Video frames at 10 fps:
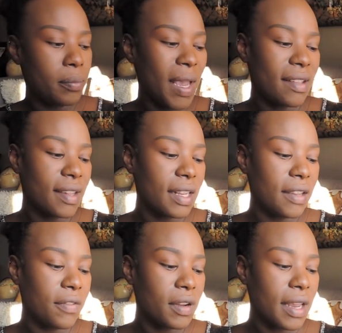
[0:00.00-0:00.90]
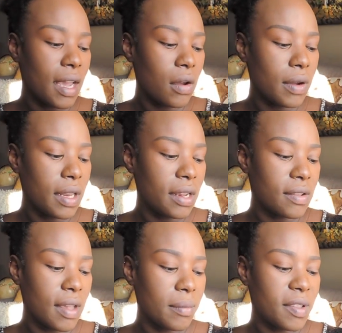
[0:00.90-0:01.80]
basically for now it
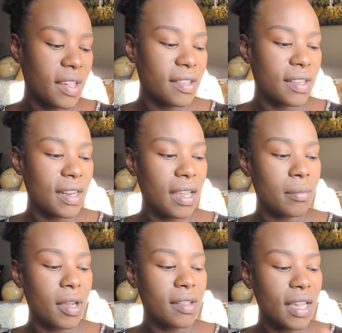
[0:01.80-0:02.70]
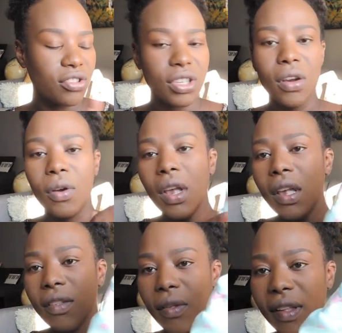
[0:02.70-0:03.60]
is um, six to nine months actually no
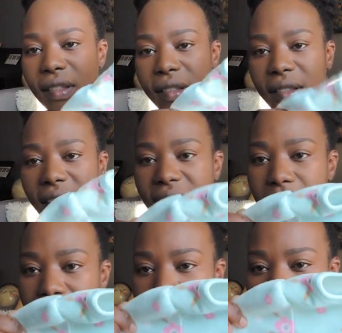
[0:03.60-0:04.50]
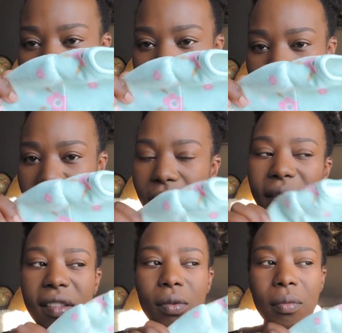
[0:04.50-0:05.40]
so this is six to nine months so
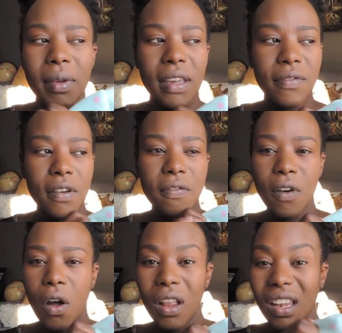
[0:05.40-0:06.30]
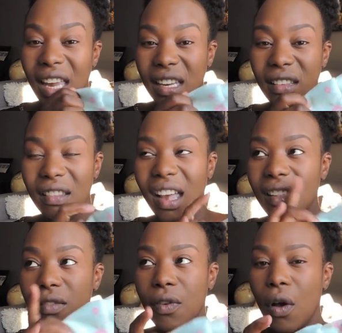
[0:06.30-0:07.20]
this will be for fall like
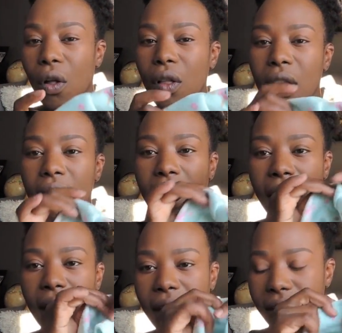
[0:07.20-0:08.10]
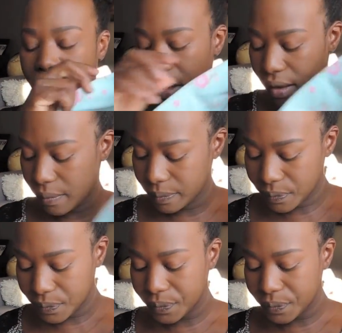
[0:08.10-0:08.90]
next fall and um,